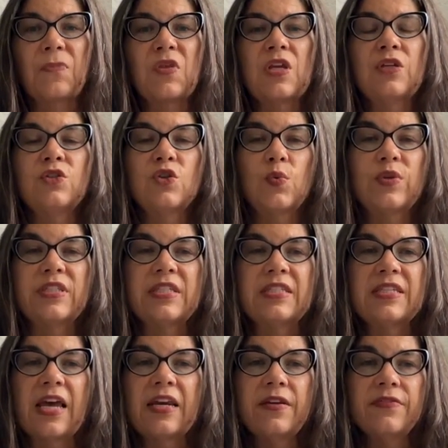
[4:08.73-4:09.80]
So
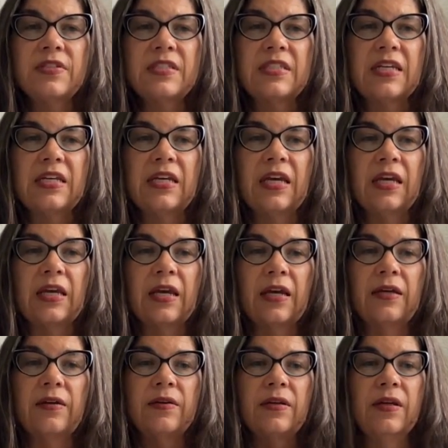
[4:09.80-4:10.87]
instead of
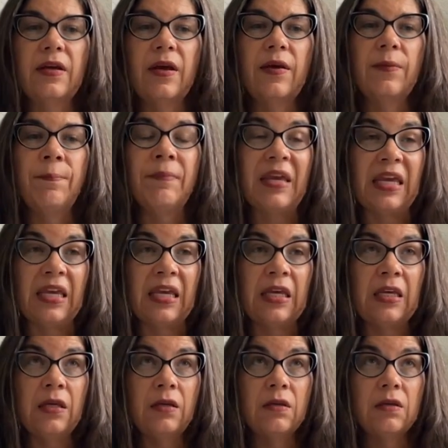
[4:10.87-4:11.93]
seeing
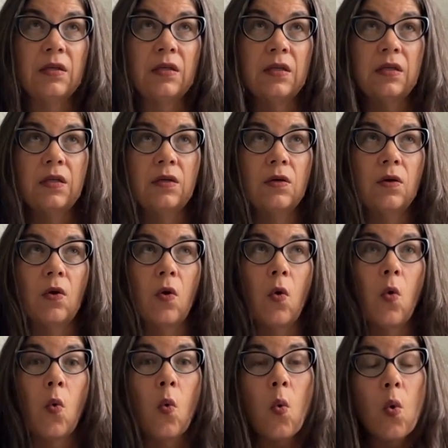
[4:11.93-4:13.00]
me
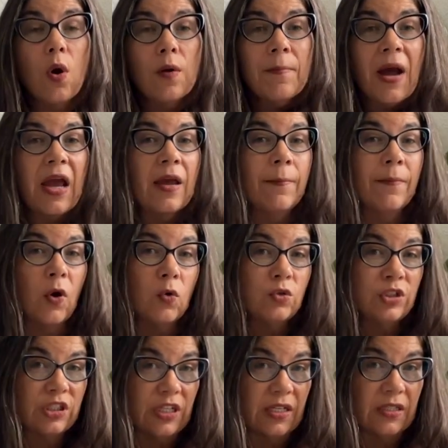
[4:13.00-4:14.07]
or my
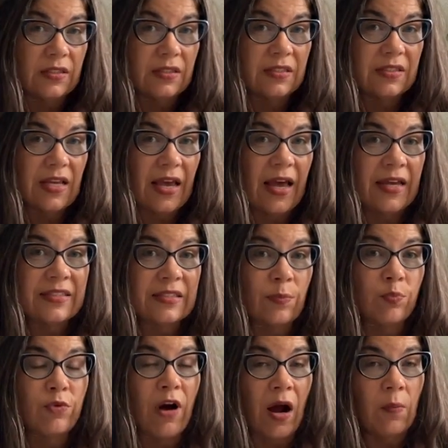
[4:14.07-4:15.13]
emotions as a
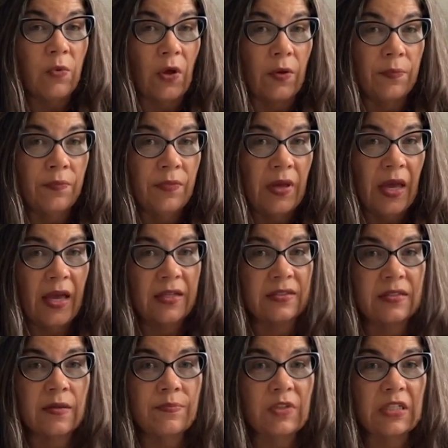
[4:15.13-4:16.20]
problem and
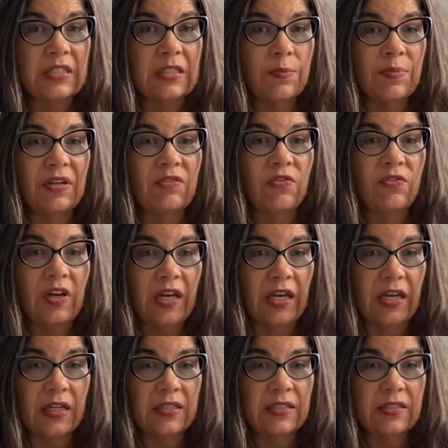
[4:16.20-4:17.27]
something to be
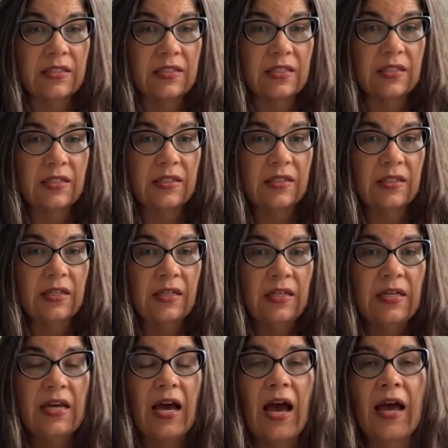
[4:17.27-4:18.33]
fixed,
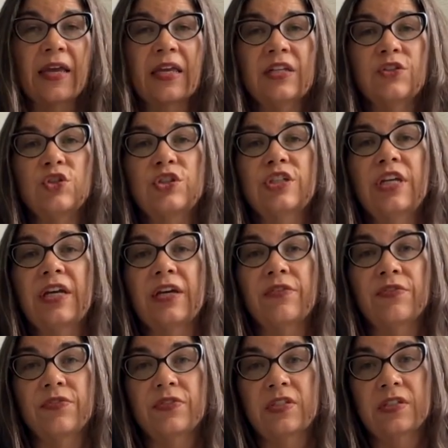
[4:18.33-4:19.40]
I can
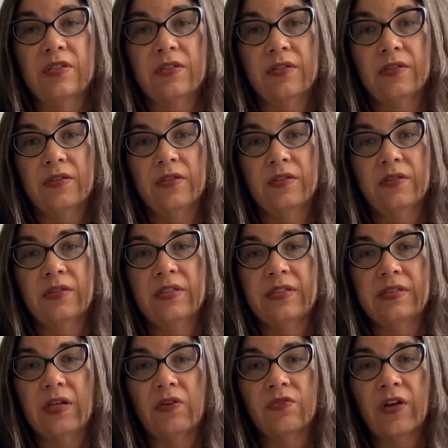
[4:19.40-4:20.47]
shift to
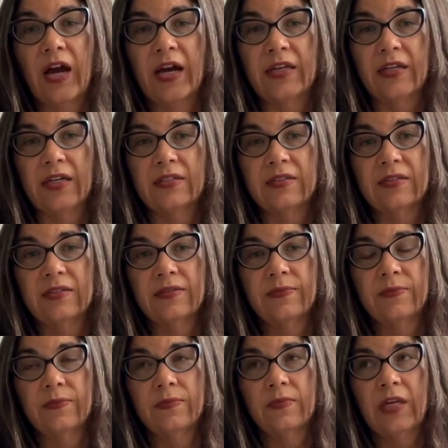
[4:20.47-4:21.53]
self-kindness,
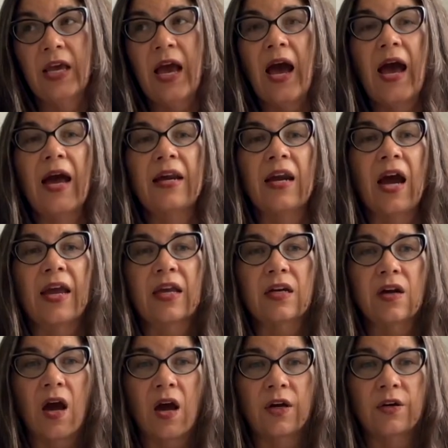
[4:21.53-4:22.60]
and I can
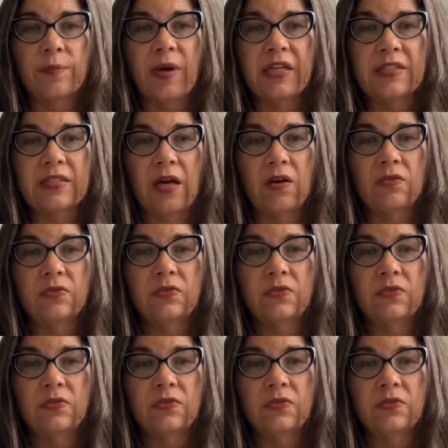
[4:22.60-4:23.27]
honor myself